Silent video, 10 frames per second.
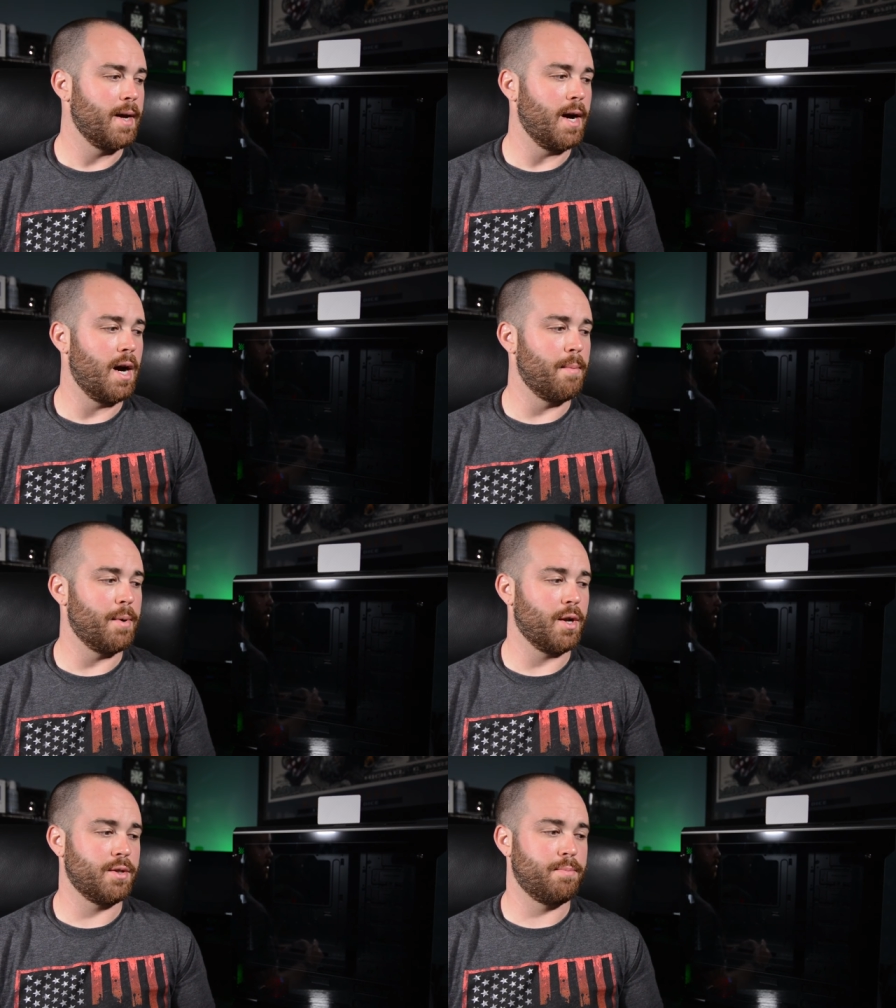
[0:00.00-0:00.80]
Um,
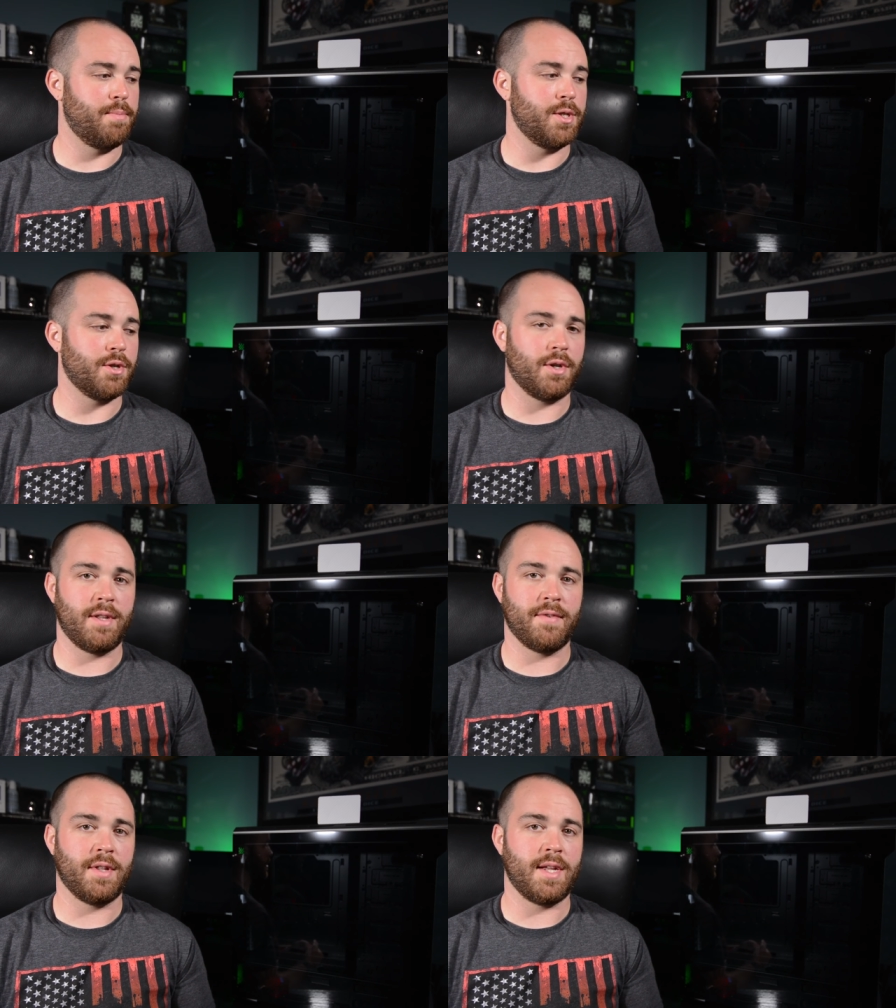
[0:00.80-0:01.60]
but I'll be sure to
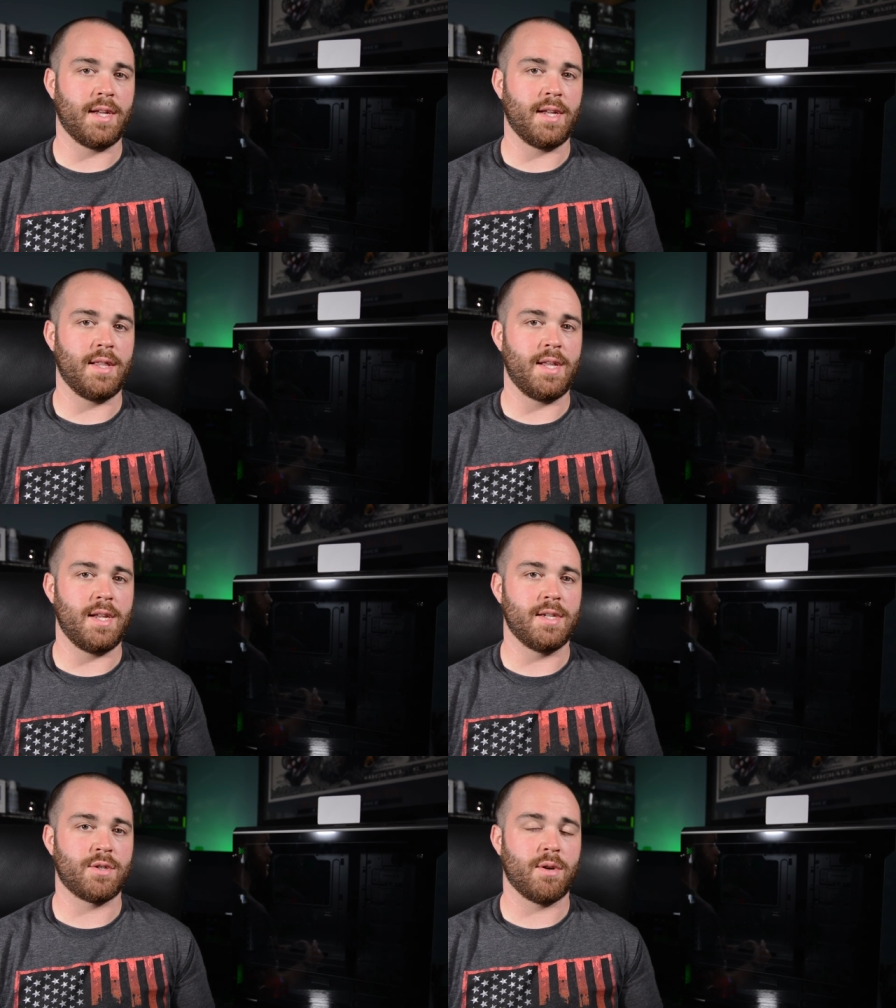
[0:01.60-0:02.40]
leave a link in the
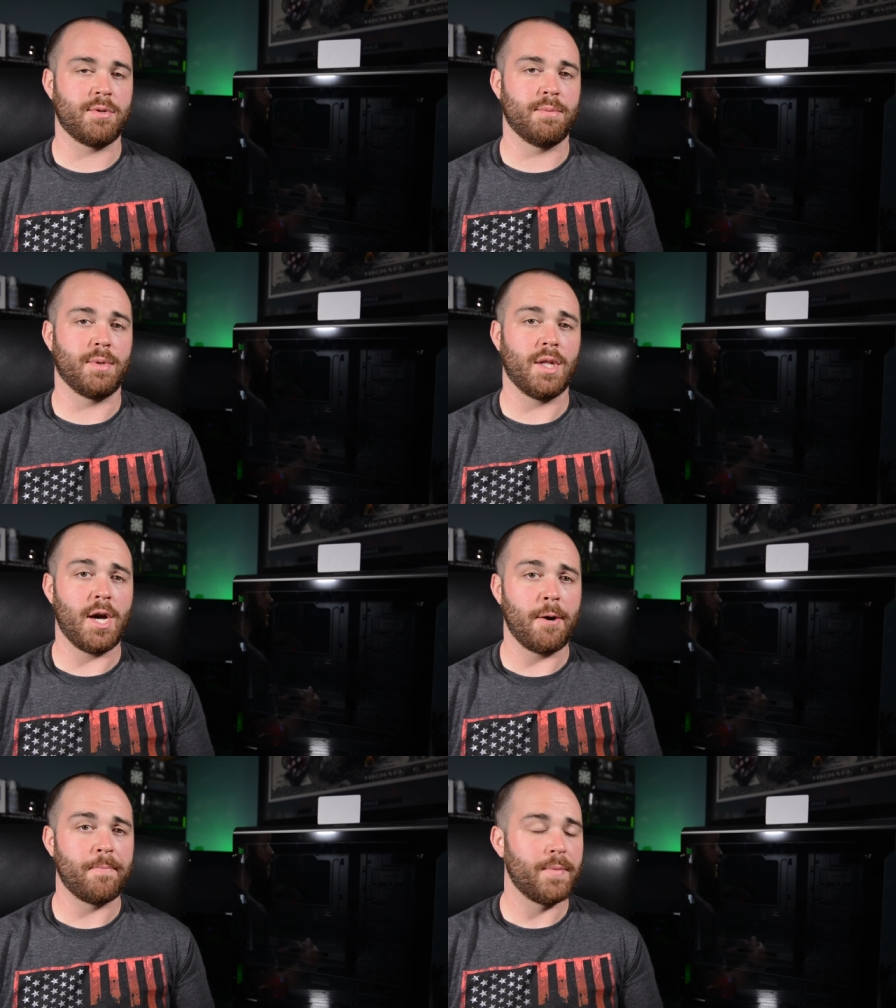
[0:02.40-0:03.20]
description
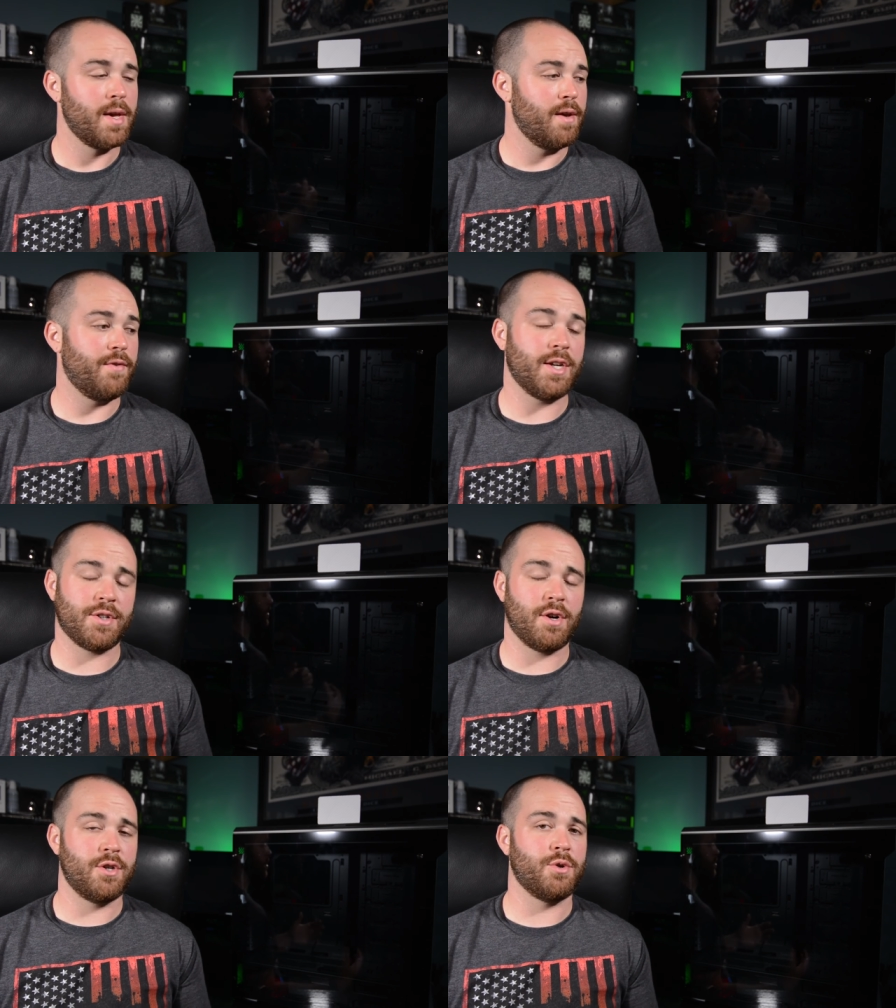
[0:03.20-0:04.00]
below. If you guys
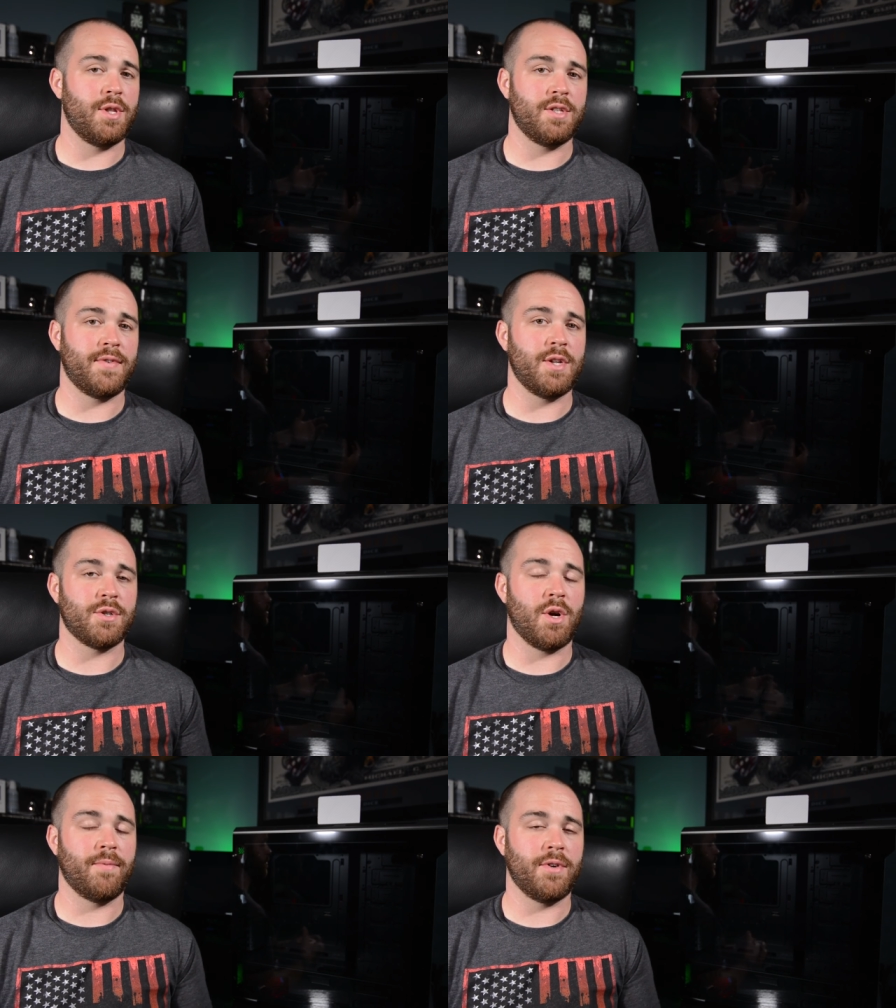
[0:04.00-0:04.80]
are enjoying these
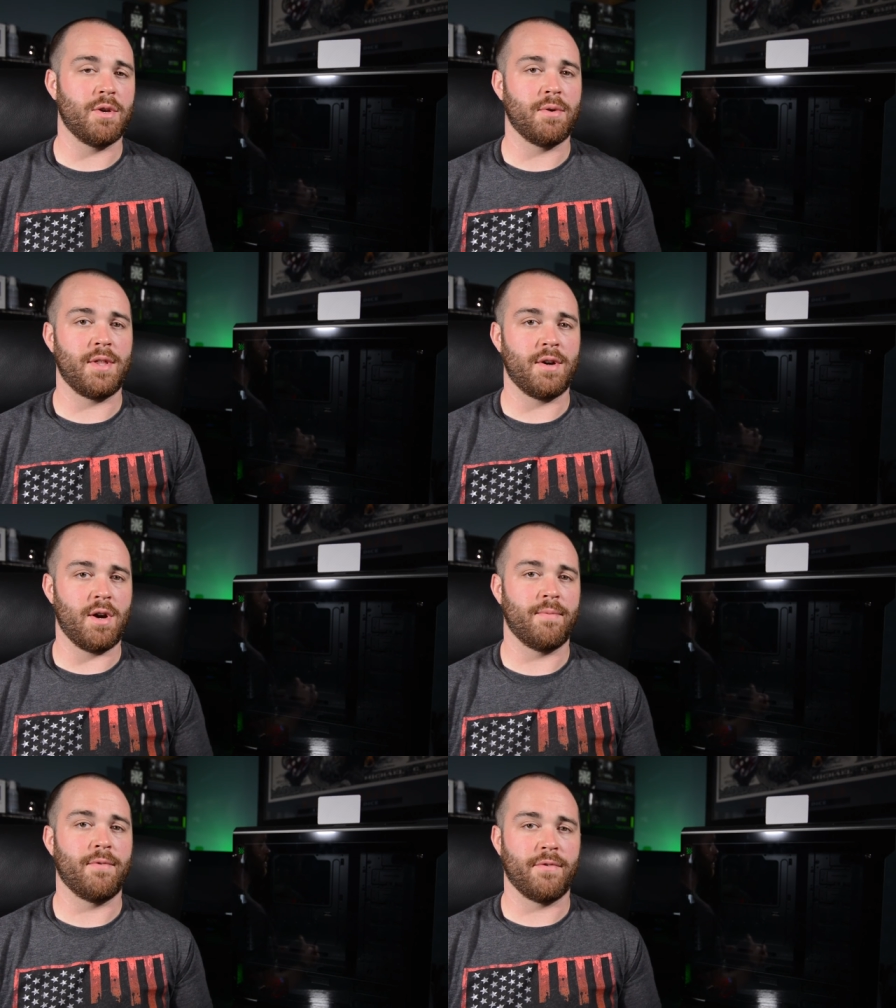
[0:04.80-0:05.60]
videos, hopefully they're, they're
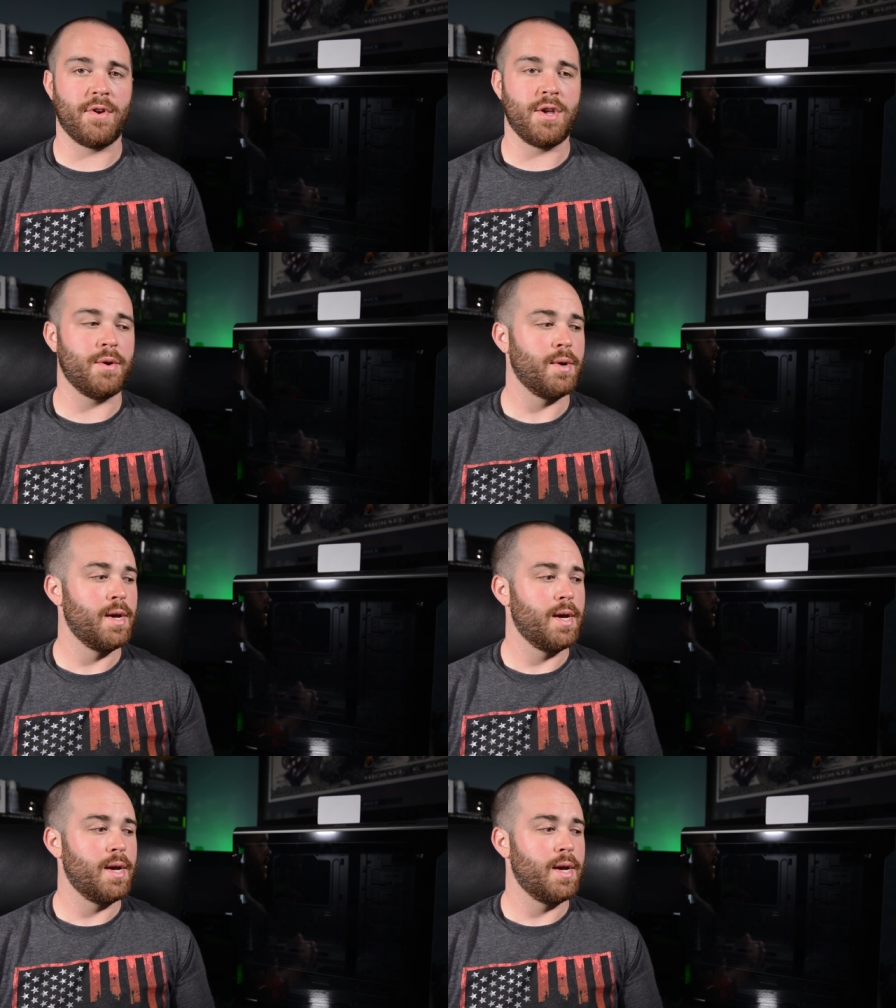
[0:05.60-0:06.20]
helpful for you.